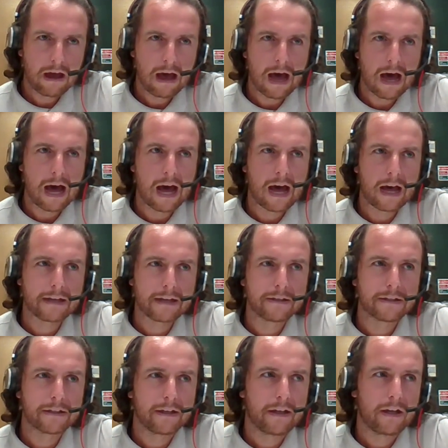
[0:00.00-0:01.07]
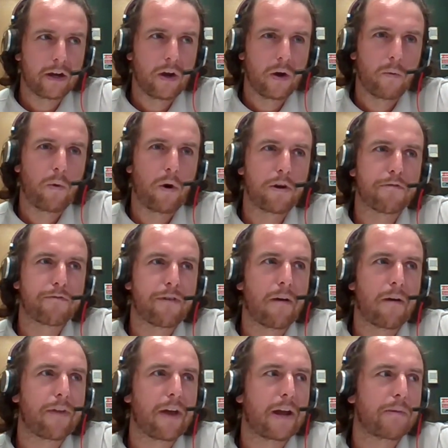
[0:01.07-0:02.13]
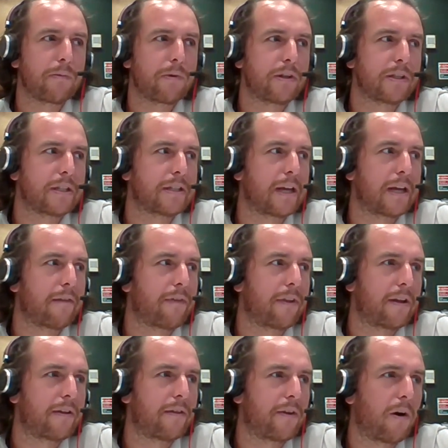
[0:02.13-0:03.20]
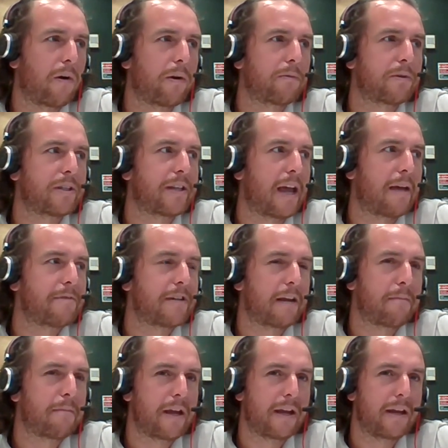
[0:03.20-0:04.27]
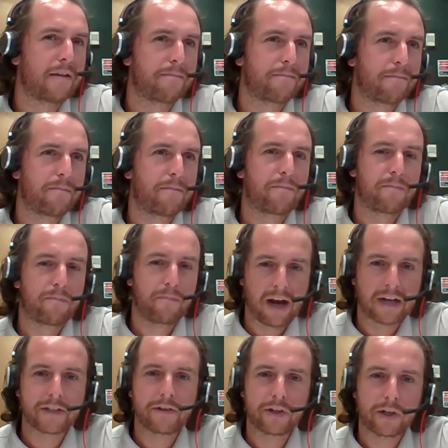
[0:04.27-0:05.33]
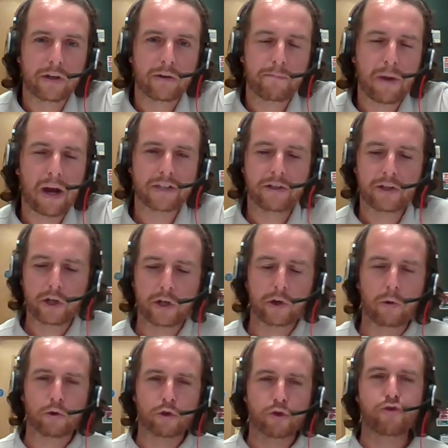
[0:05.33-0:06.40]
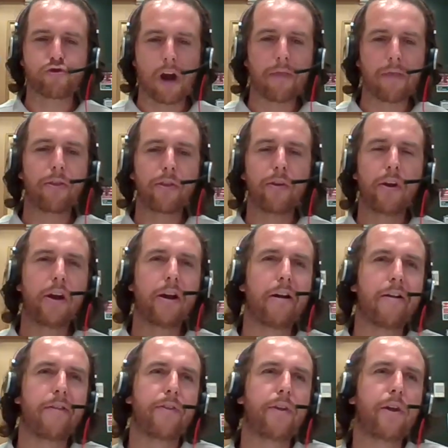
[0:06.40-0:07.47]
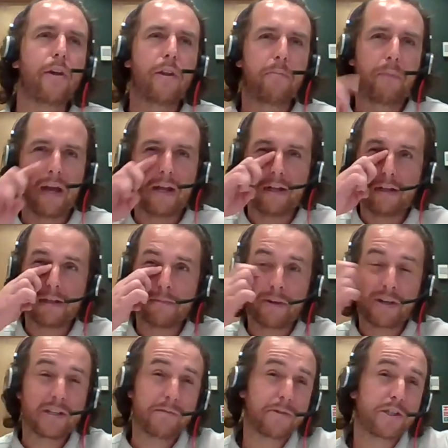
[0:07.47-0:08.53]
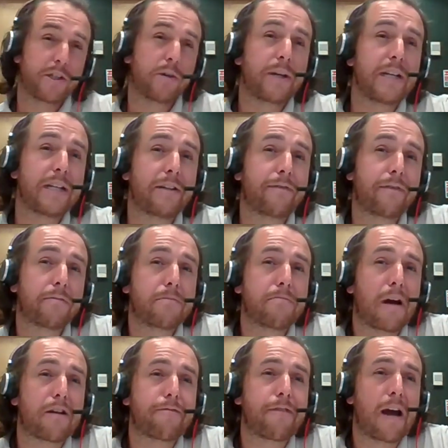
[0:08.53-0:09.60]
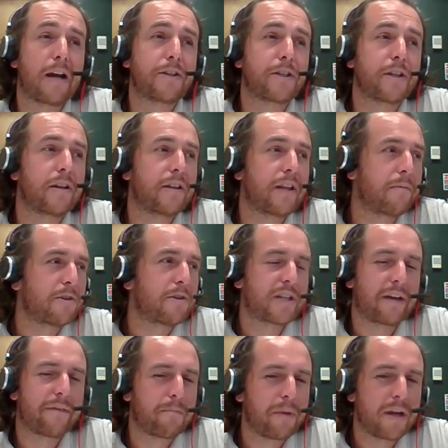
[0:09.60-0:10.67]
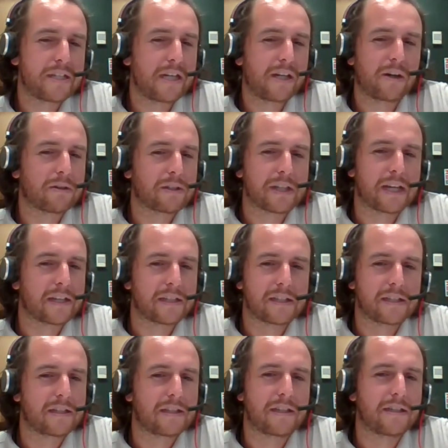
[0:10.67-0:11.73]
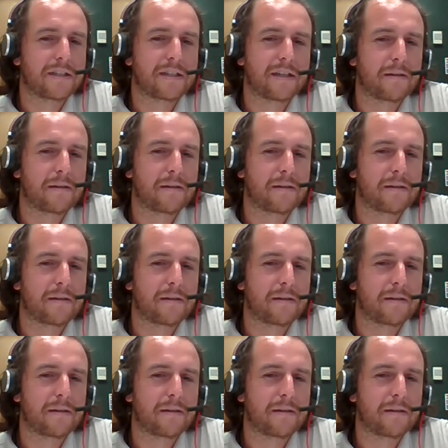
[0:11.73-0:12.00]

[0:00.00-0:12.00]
and what you found then was that not only was the MDMA back to the good old strength, the pills, because it was so easy for them to manufacture, they were just having pissing contests. These